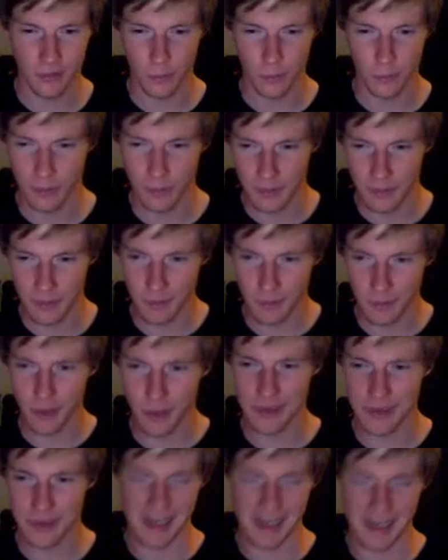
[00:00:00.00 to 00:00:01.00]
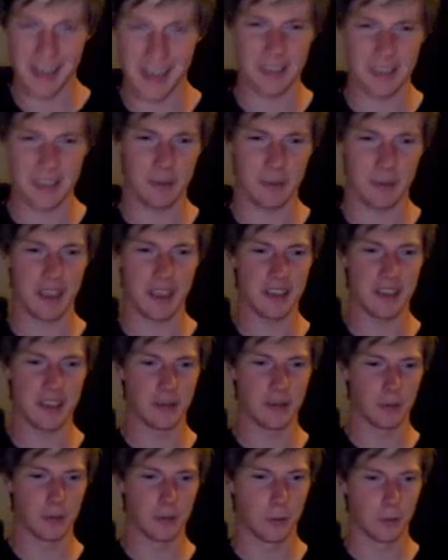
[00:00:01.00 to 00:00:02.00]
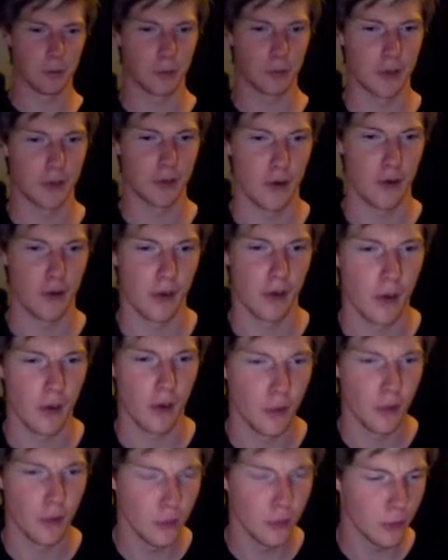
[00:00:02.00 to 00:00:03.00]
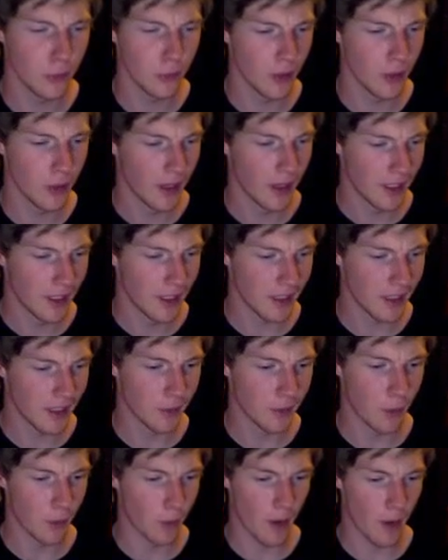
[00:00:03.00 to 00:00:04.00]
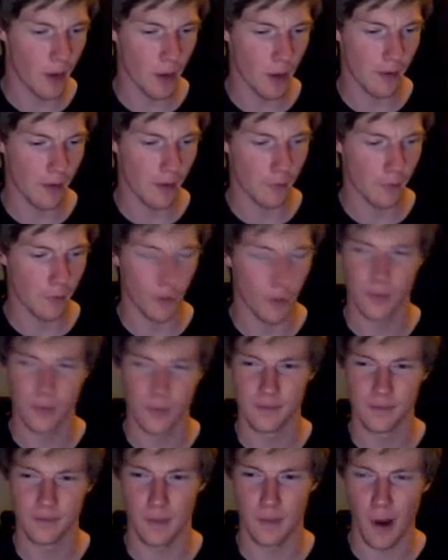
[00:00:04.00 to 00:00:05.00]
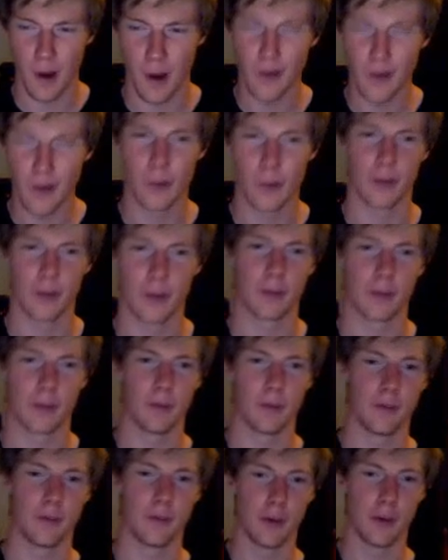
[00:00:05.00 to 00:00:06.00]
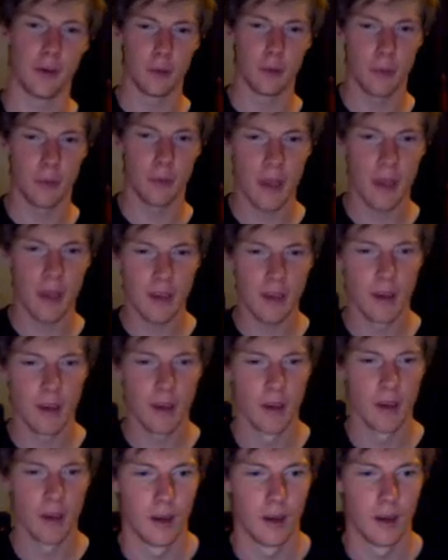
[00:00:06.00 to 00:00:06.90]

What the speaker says: when it was announced that Batista was returning, who in their right mind thought, I know what a good feud would be?